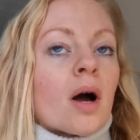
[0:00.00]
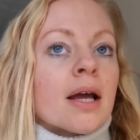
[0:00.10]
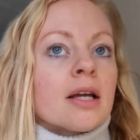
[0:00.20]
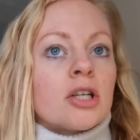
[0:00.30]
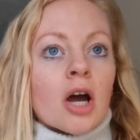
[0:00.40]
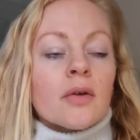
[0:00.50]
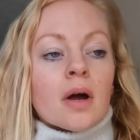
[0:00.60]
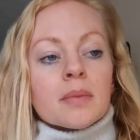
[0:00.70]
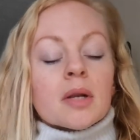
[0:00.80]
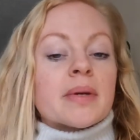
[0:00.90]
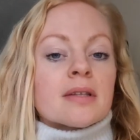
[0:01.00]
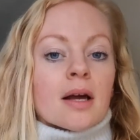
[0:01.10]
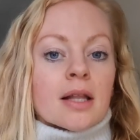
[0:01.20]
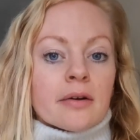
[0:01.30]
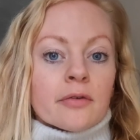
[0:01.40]
I know that I'm going to be
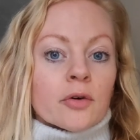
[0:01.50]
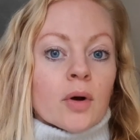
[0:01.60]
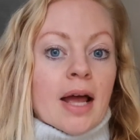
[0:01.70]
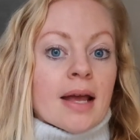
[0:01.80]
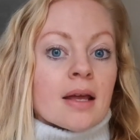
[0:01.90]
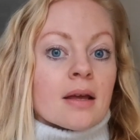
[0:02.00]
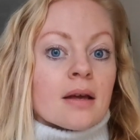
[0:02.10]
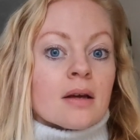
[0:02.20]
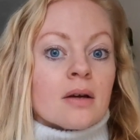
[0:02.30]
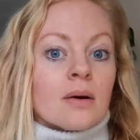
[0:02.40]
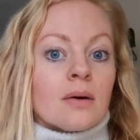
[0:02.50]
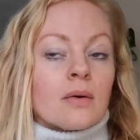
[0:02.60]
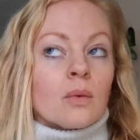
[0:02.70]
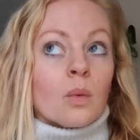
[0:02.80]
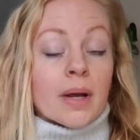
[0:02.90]
cycling for a
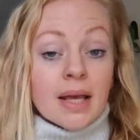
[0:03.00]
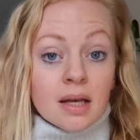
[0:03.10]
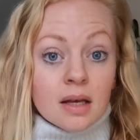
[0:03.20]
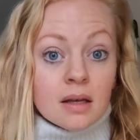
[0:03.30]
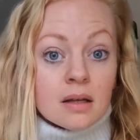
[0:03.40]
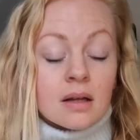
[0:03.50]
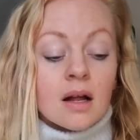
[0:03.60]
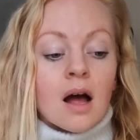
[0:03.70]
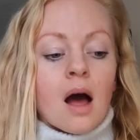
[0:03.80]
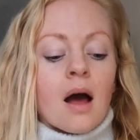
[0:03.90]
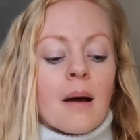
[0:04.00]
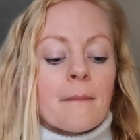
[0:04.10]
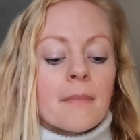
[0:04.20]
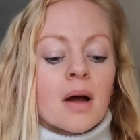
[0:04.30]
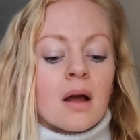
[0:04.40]
week.
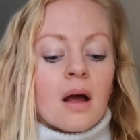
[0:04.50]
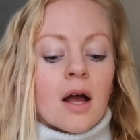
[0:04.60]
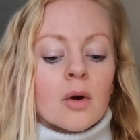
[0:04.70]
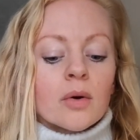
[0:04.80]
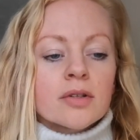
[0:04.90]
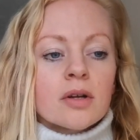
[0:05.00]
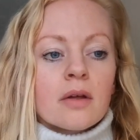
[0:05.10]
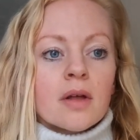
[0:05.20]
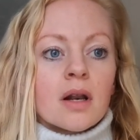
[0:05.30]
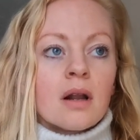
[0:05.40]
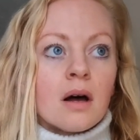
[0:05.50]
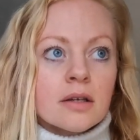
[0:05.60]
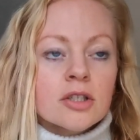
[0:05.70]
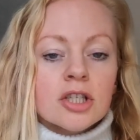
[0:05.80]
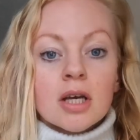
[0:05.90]
I also know that
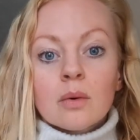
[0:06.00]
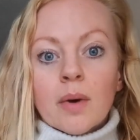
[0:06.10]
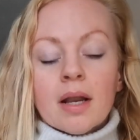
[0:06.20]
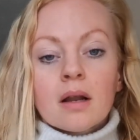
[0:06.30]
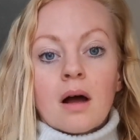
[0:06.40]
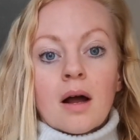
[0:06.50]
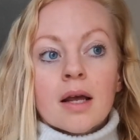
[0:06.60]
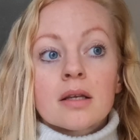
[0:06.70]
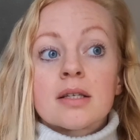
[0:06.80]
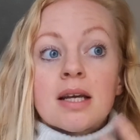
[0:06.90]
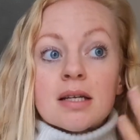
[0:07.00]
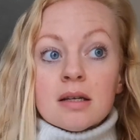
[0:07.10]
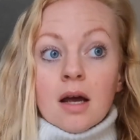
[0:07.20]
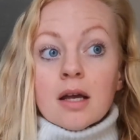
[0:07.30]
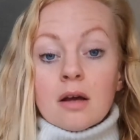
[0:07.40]
last year when I
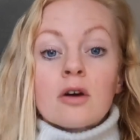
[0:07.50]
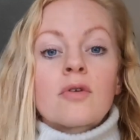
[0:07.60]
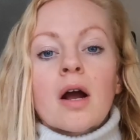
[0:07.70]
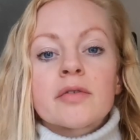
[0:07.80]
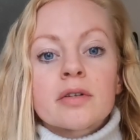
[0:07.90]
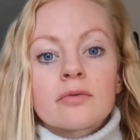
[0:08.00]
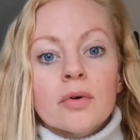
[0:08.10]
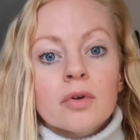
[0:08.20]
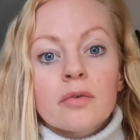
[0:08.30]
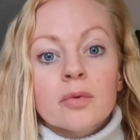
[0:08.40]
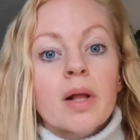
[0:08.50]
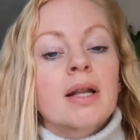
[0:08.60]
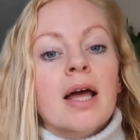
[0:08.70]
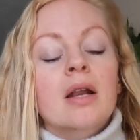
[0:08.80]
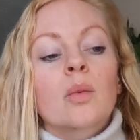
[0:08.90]
arrived in Roscoff as well and
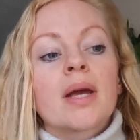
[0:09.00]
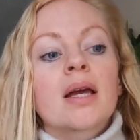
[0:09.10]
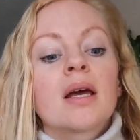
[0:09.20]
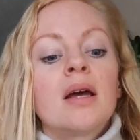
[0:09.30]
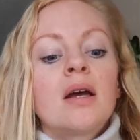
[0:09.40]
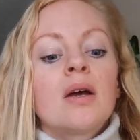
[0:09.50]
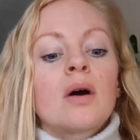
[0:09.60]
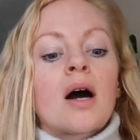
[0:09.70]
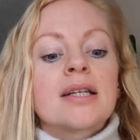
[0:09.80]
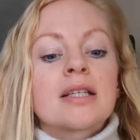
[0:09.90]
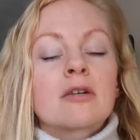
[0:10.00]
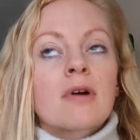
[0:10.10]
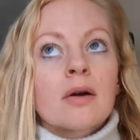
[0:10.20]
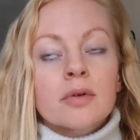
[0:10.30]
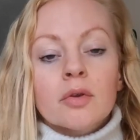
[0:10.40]
I had a week, I did
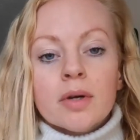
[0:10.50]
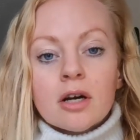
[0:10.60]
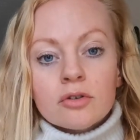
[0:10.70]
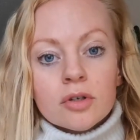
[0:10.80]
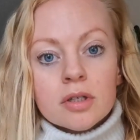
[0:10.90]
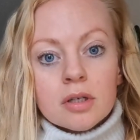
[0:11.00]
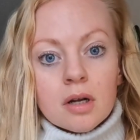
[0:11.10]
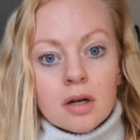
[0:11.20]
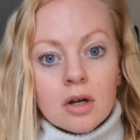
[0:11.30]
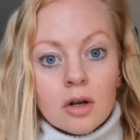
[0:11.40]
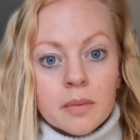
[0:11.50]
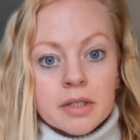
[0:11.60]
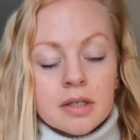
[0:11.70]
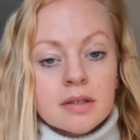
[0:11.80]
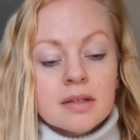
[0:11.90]
around 300
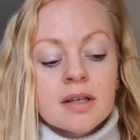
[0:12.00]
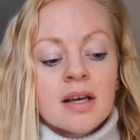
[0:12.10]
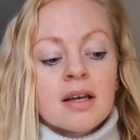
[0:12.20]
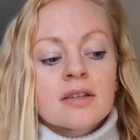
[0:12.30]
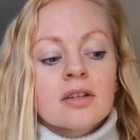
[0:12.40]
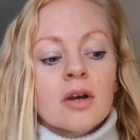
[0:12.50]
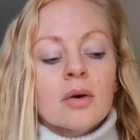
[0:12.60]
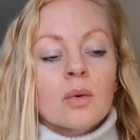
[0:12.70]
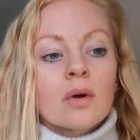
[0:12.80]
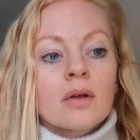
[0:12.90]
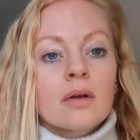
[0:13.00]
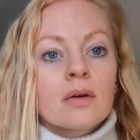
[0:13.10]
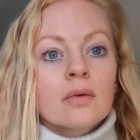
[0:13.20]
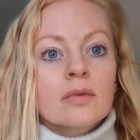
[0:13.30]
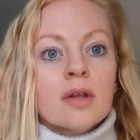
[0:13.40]
kilometres. So
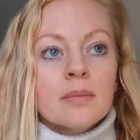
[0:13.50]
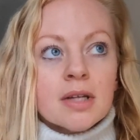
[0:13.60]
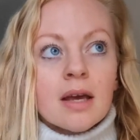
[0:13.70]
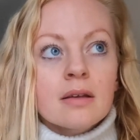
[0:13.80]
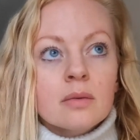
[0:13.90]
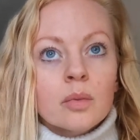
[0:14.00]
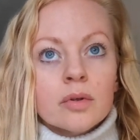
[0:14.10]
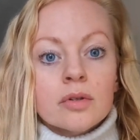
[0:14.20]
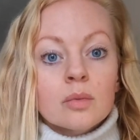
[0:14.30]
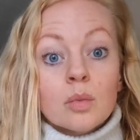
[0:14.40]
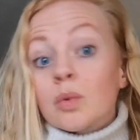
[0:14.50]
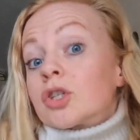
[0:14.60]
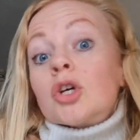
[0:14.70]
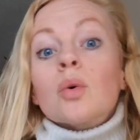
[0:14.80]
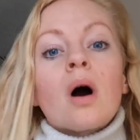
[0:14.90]
some days were
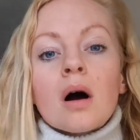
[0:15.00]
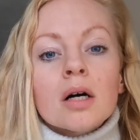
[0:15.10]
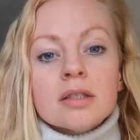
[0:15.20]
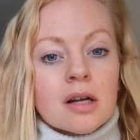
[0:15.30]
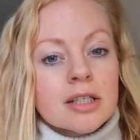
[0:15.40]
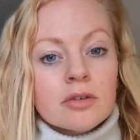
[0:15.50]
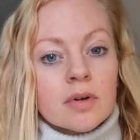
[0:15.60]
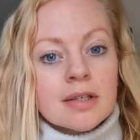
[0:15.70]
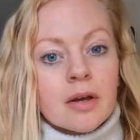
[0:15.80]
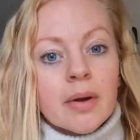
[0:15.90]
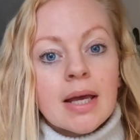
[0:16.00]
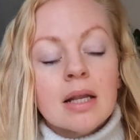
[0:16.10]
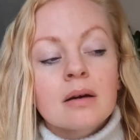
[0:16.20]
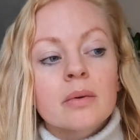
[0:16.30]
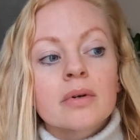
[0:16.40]
too hard and I didn't realise how
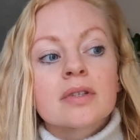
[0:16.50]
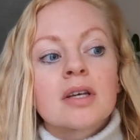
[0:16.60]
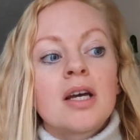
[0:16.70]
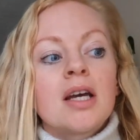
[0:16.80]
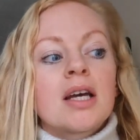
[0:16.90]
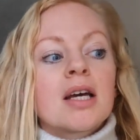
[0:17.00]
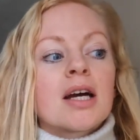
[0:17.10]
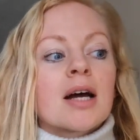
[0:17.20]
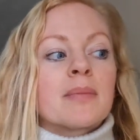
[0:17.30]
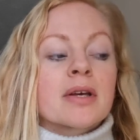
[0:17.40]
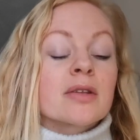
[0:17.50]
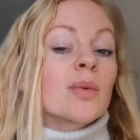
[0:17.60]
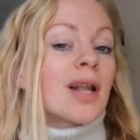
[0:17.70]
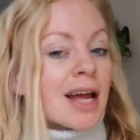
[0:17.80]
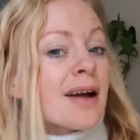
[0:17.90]
hilly it was. Because
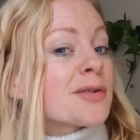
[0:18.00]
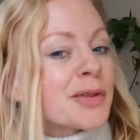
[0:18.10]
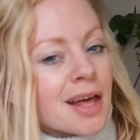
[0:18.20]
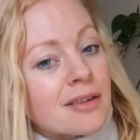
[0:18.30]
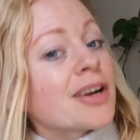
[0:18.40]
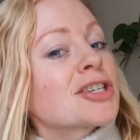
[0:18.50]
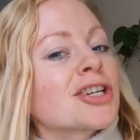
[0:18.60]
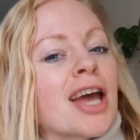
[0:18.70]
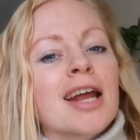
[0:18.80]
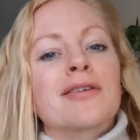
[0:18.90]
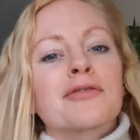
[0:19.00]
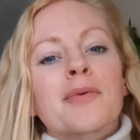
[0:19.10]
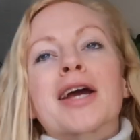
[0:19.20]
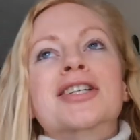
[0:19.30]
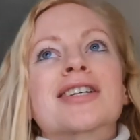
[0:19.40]
while I have all the elevation gain
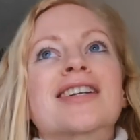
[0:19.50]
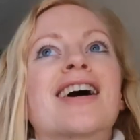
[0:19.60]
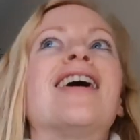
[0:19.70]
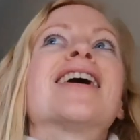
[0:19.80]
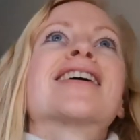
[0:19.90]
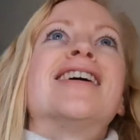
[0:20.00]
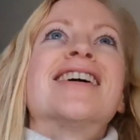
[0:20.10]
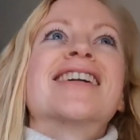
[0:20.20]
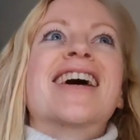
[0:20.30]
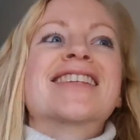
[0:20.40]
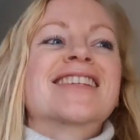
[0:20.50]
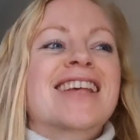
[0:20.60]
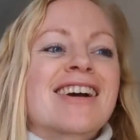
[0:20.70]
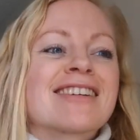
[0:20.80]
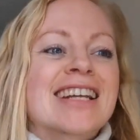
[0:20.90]
information, I can't
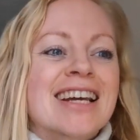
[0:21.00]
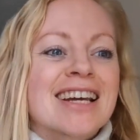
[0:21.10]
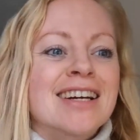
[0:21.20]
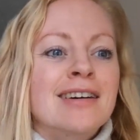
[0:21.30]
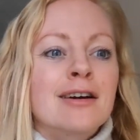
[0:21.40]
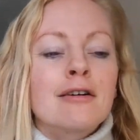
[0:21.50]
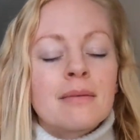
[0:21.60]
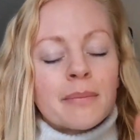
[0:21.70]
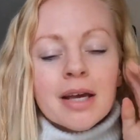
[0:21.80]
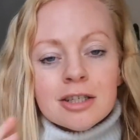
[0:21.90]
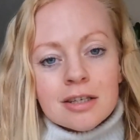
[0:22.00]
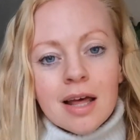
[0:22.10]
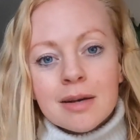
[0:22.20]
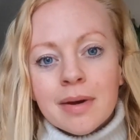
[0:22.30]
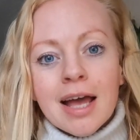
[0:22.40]
necessarily picture that in my